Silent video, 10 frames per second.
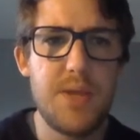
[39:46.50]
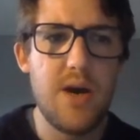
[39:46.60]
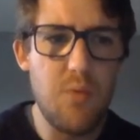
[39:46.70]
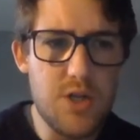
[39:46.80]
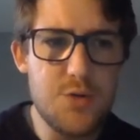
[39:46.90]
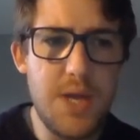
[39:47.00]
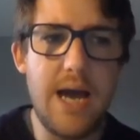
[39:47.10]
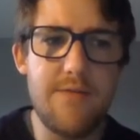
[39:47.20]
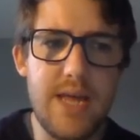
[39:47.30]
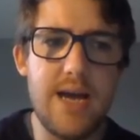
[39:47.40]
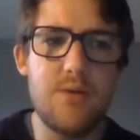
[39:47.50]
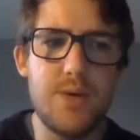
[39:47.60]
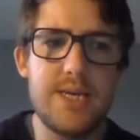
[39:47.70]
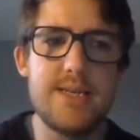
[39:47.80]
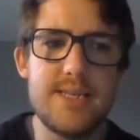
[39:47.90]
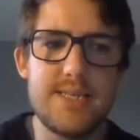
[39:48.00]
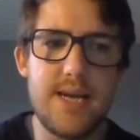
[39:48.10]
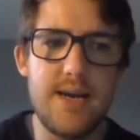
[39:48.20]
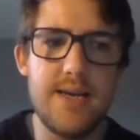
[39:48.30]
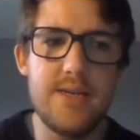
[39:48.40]
Once we have that, we can
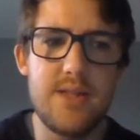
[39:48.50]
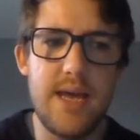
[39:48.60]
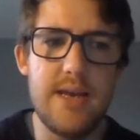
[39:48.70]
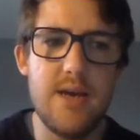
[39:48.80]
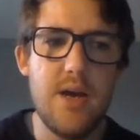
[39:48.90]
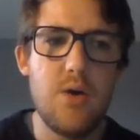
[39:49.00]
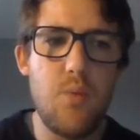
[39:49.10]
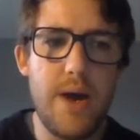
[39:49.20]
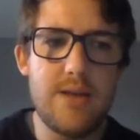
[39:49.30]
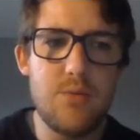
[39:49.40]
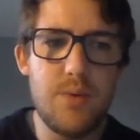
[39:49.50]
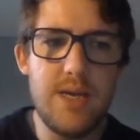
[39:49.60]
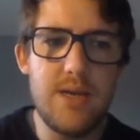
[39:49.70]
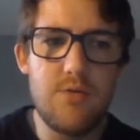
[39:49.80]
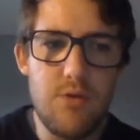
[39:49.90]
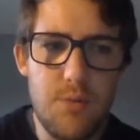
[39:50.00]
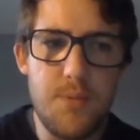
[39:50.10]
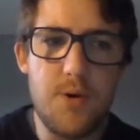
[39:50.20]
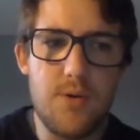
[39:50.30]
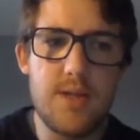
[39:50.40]
decide then whether we group
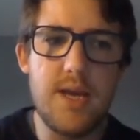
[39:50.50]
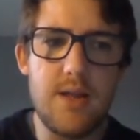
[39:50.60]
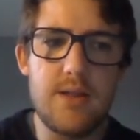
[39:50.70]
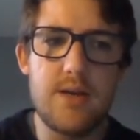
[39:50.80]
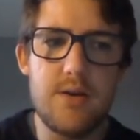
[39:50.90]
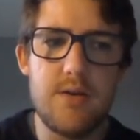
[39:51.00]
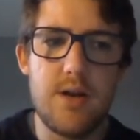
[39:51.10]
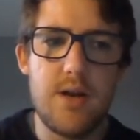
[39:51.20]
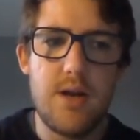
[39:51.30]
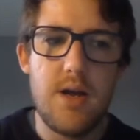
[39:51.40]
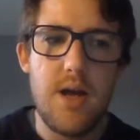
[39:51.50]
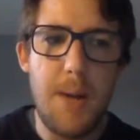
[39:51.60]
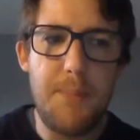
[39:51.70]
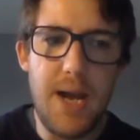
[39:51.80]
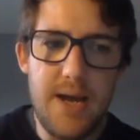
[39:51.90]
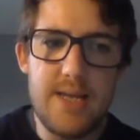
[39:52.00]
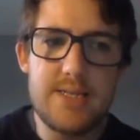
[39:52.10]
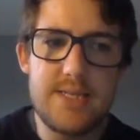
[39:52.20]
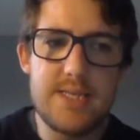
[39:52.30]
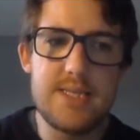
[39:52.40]
all the other
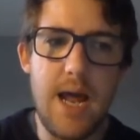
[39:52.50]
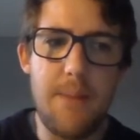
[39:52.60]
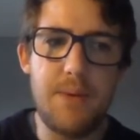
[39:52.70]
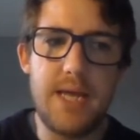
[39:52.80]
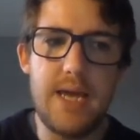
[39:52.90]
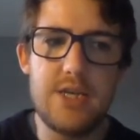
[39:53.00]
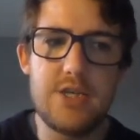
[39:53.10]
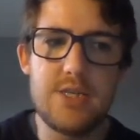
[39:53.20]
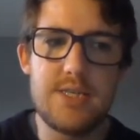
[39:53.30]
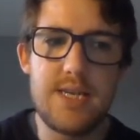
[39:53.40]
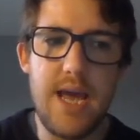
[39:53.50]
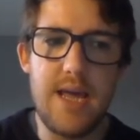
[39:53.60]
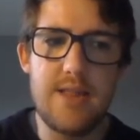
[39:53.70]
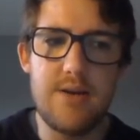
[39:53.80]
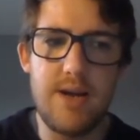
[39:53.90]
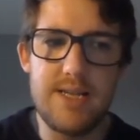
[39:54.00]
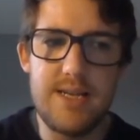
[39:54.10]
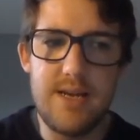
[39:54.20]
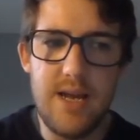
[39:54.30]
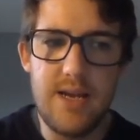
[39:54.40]
appliances and applications together in
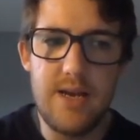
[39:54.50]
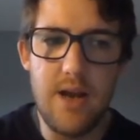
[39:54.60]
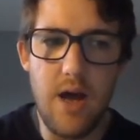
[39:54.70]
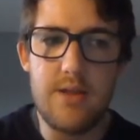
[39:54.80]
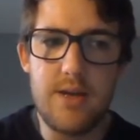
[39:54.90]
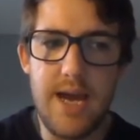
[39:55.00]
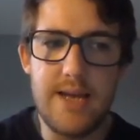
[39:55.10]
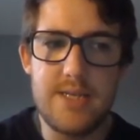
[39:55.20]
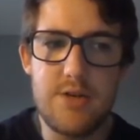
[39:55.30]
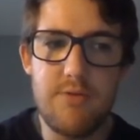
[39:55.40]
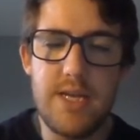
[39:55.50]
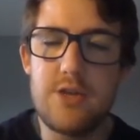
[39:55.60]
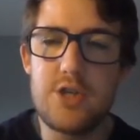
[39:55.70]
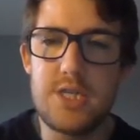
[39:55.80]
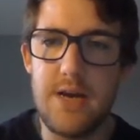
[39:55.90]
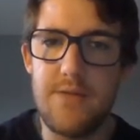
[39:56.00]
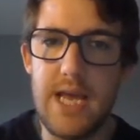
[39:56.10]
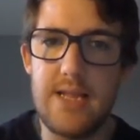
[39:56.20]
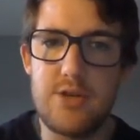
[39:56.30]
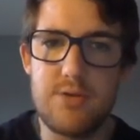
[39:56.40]
an other category and just have the
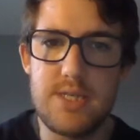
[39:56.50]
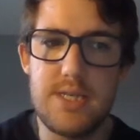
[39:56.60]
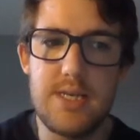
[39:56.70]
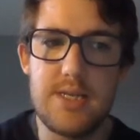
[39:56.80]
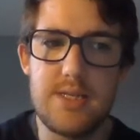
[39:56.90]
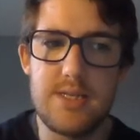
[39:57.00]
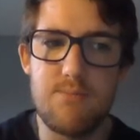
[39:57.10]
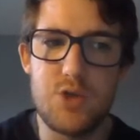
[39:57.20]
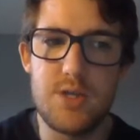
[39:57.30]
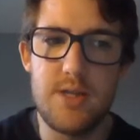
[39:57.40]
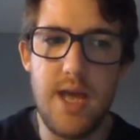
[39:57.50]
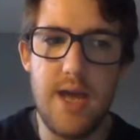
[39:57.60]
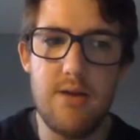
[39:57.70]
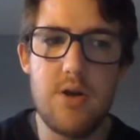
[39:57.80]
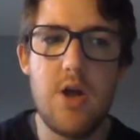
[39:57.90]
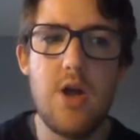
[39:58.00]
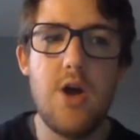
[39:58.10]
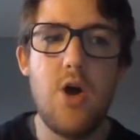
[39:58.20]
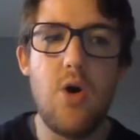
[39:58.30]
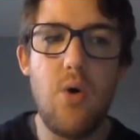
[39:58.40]
electricity consumption there,
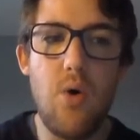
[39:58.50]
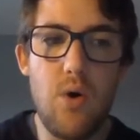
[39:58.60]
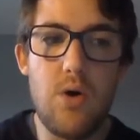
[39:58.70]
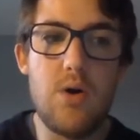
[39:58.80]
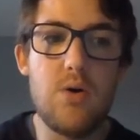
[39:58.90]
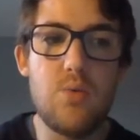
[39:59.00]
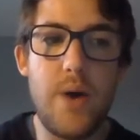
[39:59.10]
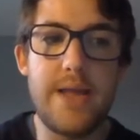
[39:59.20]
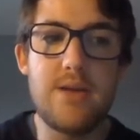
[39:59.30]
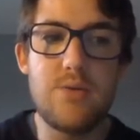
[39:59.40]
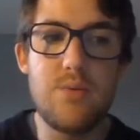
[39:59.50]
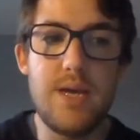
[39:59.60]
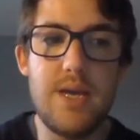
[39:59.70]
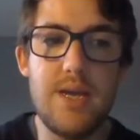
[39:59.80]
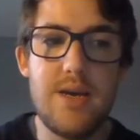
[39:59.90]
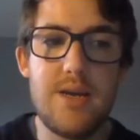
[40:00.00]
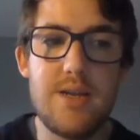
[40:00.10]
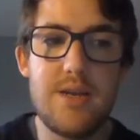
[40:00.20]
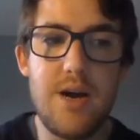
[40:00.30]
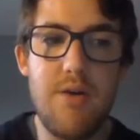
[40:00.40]
or whether we
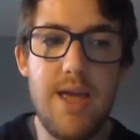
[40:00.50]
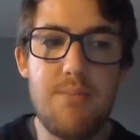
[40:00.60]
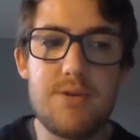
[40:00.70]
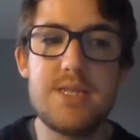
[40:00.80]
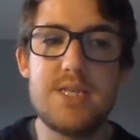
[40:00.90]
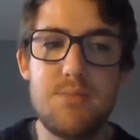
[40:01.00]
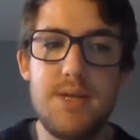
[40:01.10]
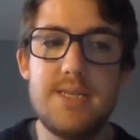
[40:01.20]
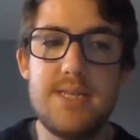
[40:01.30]
are able to split